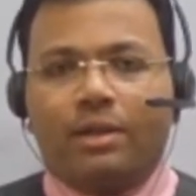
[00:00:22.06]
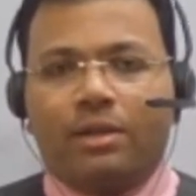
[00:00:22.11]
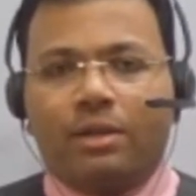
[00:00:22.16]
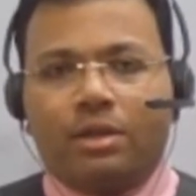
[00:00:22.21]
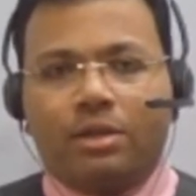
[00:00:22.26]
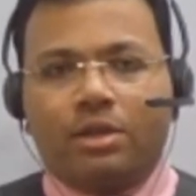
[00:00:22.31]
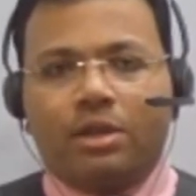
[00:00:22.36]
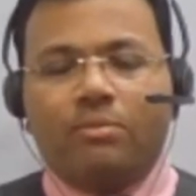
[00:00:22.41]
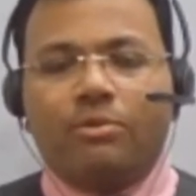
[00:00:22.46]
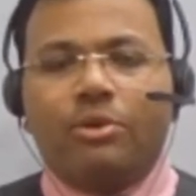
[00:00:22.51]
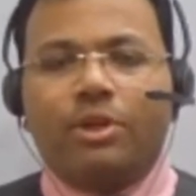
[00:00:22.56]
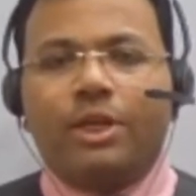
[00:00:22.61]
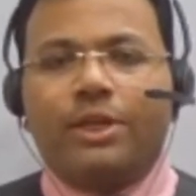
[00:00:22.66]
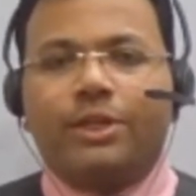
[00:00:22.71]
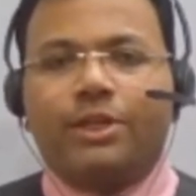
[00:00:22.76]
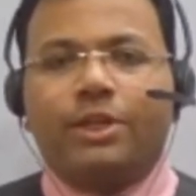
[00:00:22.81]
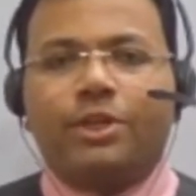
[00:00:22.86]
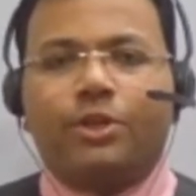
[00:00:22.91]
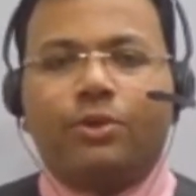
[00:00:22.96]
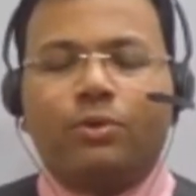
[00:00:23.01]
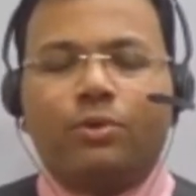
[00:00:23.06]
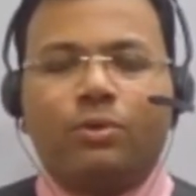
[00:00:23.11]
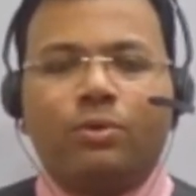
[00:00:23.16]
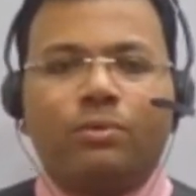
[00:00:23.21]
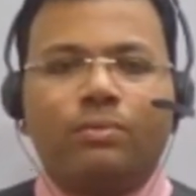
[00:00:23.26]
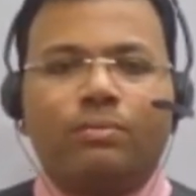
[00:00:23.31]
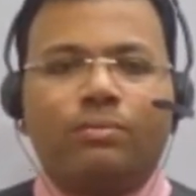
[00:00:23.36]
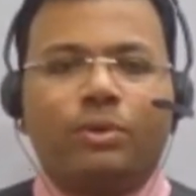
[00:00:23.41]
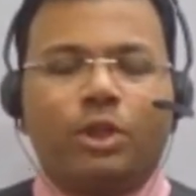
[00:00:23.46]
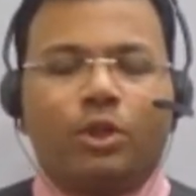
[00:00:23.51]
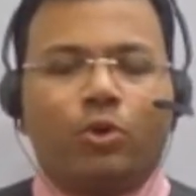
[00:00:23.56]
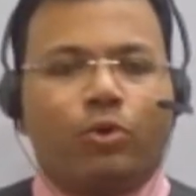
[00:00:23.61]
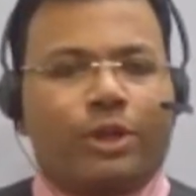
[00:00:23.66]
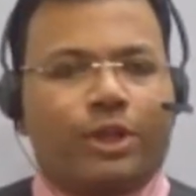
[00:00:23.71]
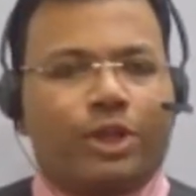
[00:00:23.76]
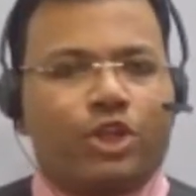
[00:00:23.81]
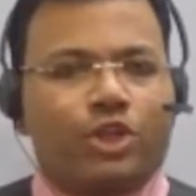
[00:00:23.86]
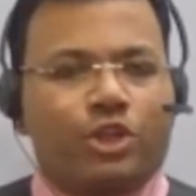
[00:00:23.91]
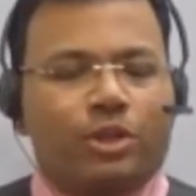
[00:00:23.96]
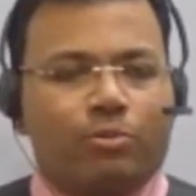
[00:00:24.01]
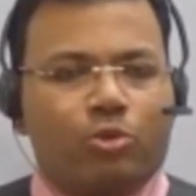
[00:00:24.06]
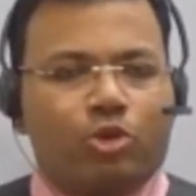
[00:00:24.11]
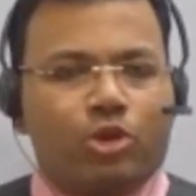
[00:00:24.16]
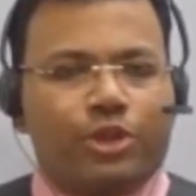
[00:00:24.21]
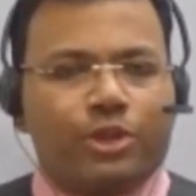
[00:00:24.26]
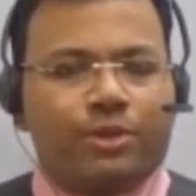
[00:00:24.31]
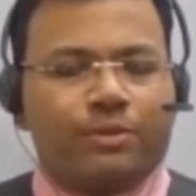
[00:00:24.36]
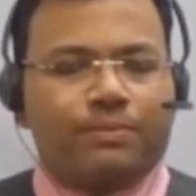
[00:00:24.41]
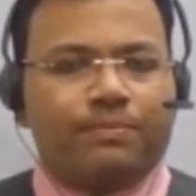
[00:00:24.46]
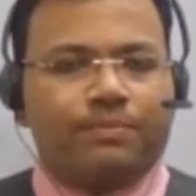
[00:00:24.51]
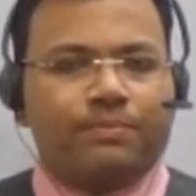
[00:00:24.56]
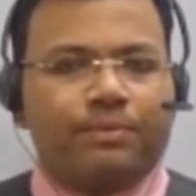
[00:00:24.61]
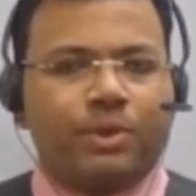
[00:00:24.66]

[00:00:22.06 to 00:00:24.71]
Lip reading: term related to the rotational motion.